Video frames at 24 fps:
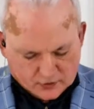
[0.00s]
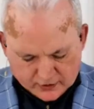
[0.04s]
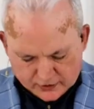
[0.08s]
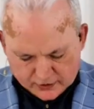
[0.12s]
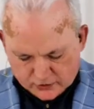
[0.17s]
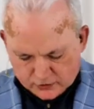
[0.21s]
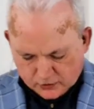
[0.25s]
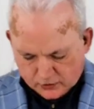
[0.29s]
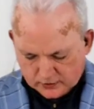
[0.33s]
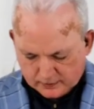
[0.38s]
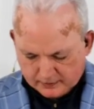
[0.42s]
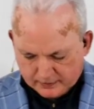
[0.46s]
I, I
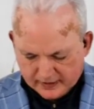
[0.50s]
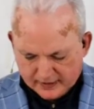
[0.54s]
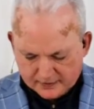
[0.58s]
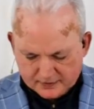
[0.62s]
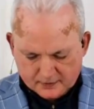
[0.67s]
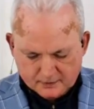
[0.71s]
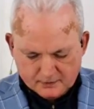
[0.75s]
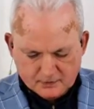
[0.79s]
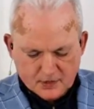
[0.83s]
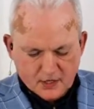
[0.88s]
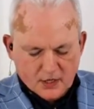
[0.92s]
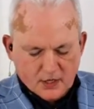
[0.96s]
call
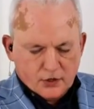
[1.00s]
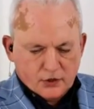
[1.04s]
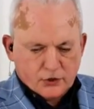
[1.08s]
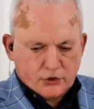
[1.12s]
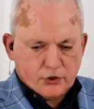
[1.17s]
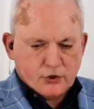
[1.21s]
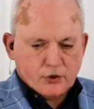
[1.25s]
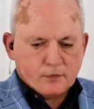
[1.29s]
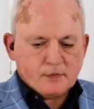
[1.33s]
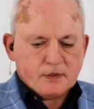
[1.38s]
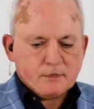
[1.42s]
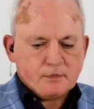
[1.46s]
about them.
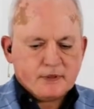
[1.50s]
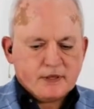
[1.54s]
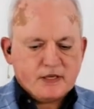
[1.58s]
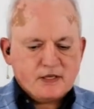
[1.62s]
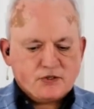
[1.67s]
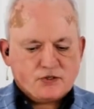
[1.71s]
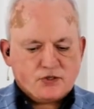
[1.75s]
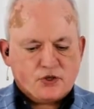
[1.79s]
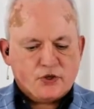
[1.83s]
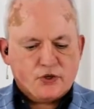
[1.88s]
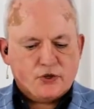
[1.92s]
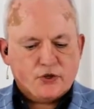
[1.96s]
Human
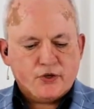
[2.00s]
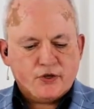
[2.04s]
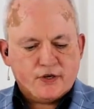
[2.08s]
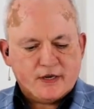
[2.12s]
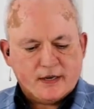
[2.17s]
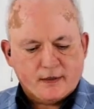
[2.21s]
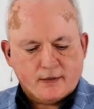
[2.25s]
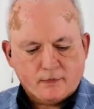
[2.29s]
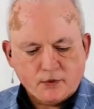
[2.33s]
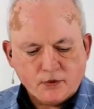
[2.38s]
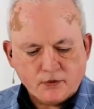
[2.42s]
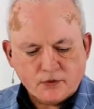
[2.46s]
beings are
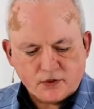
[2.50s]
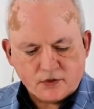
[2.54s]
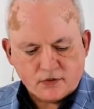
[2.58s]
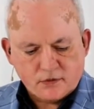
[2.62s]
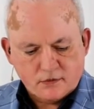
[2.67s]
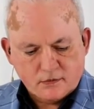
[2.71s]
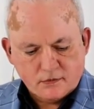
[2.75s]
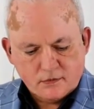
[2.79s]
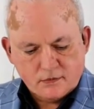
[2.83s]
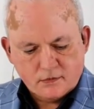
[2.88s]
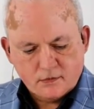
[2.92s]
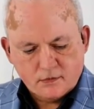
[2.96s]
herd
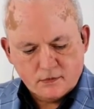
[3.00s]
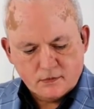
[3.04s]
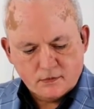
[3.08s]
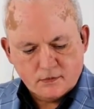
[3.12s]
animals.